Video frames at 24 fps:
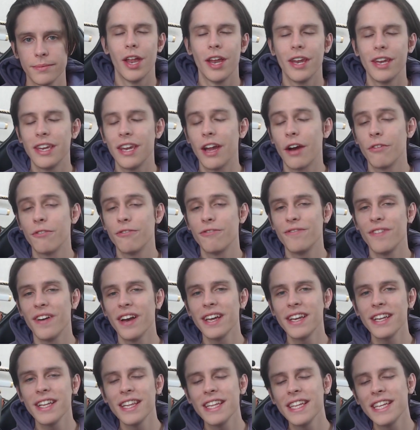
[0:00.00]
Now
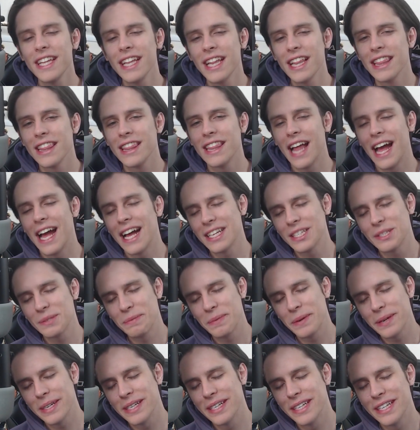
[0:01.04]
finally, last
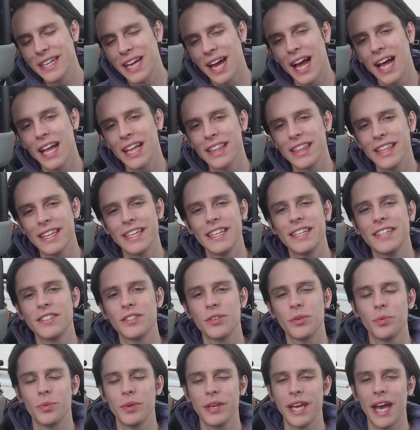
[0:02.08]
but not least,
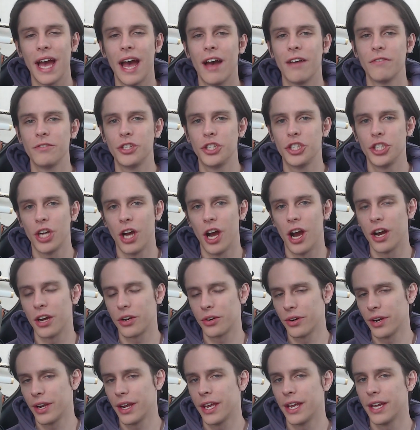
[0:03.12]
we have
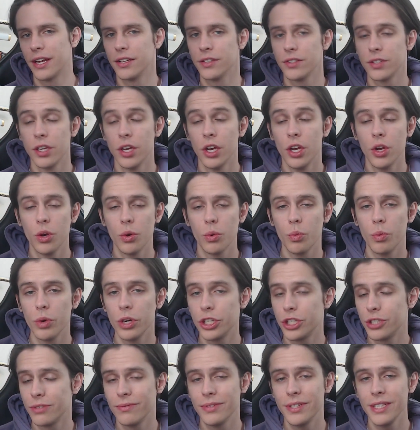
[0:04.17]
Chakra Hands,
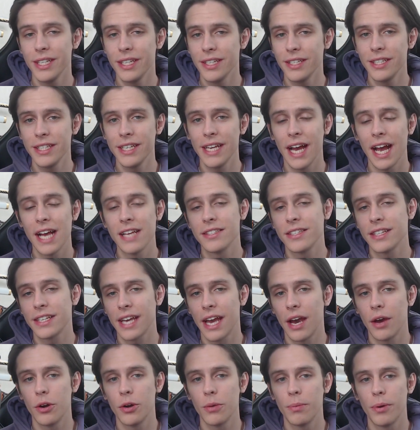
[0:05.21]
which D&D has a
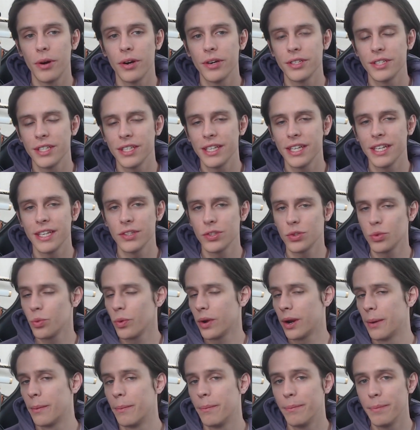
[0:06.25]
counterpart to this,
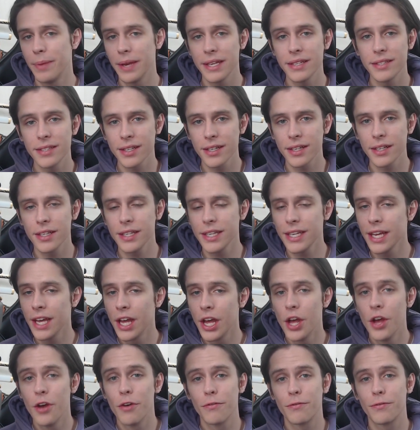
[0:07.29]
where basically
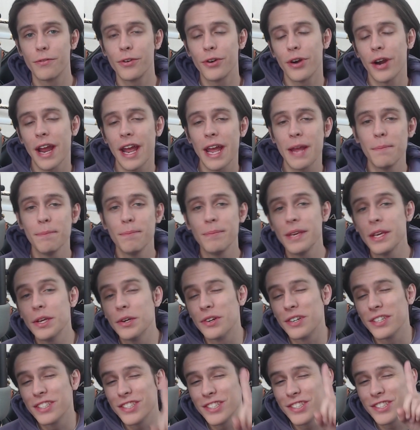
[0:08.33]
for a
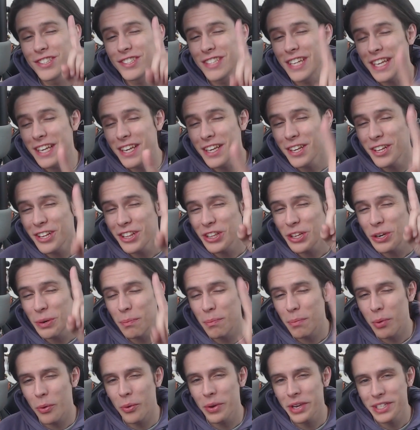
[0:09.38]
mere singular
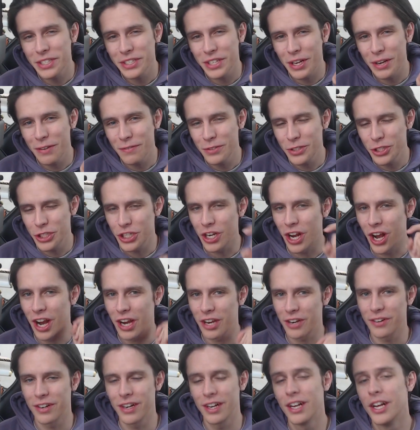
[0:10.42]
point of
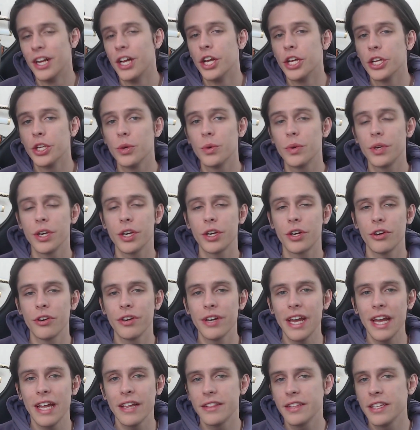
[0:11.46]
chakra, you can
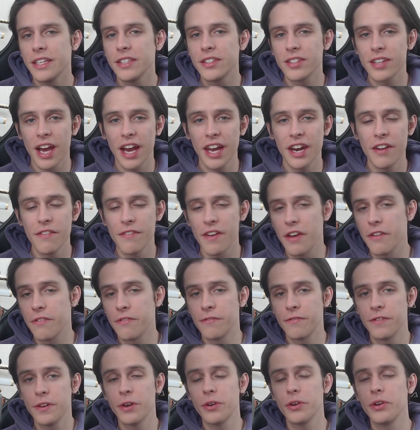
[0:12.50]
create these kind of
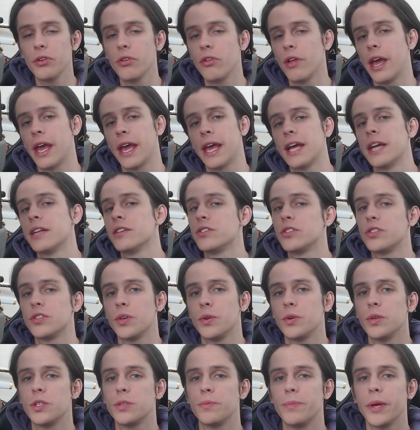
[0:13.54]
ethereal hands, so
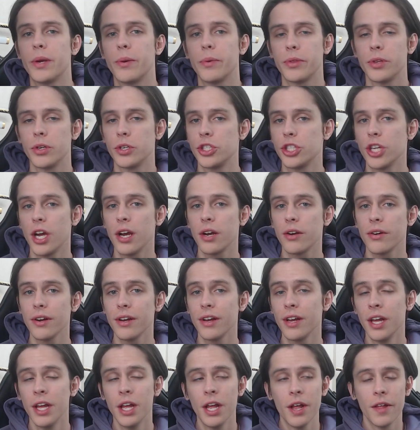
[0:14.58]
to speak, with your chakra
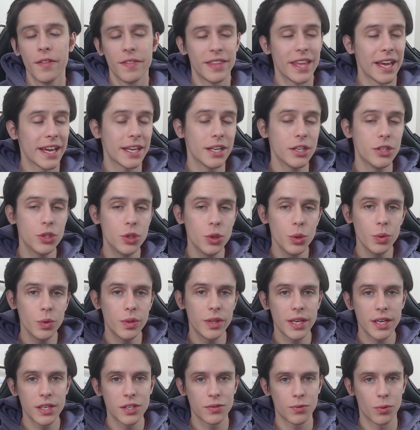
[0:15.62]
that can do
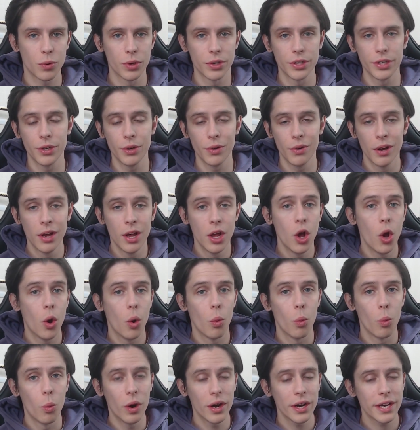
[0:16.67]
things for you.
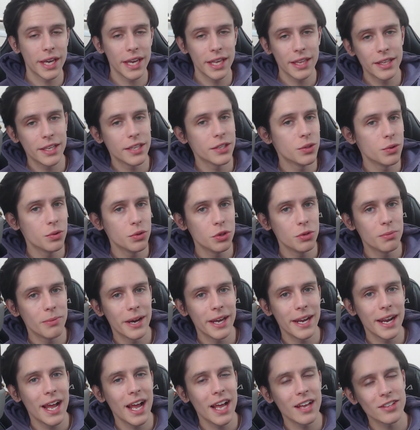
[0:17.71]
What can they do, you
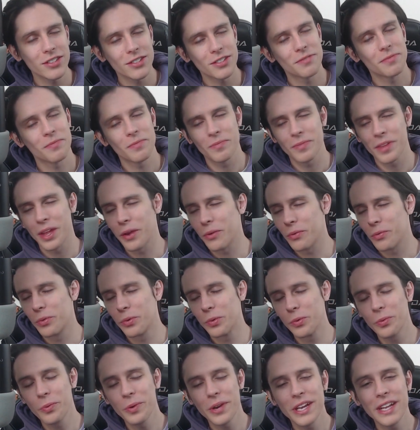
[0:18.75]
might ask? It
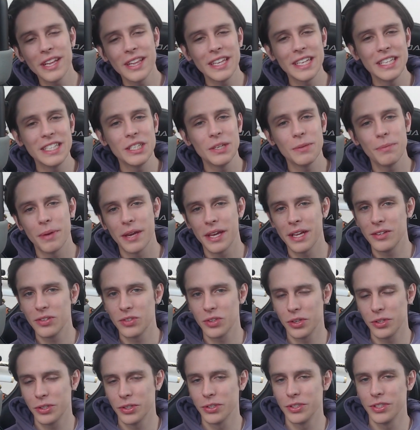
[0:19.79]
really depends
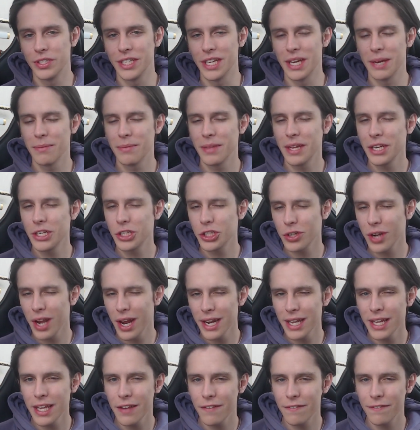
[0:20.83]
on your DM. They try
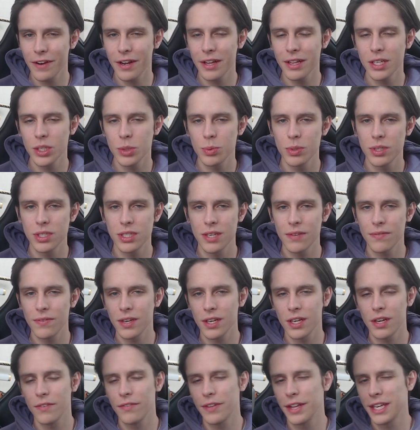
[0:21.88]
to get fairly
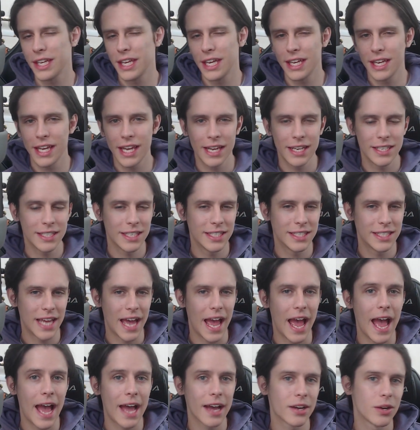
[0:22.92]
specific of like it can't
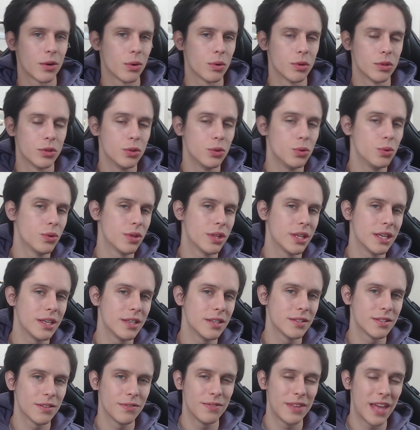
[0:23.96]
attack or do
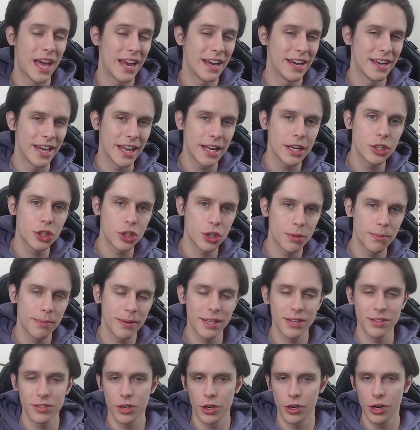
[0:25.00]
things of that nature
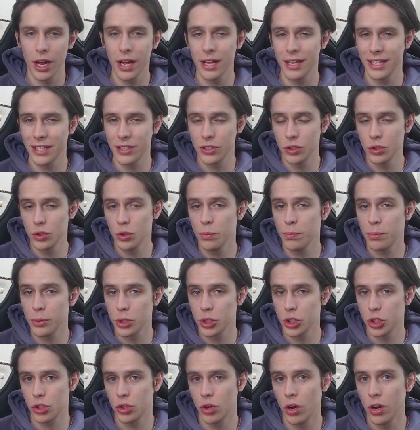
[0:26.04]
because they're not like super
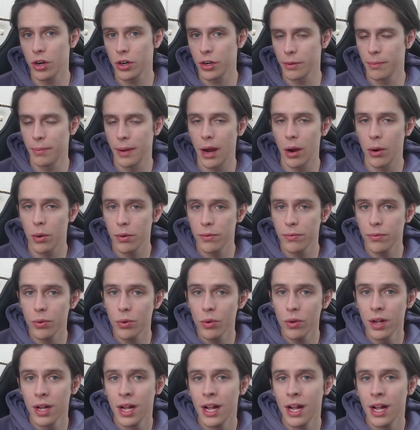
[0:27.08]
strong or powerful,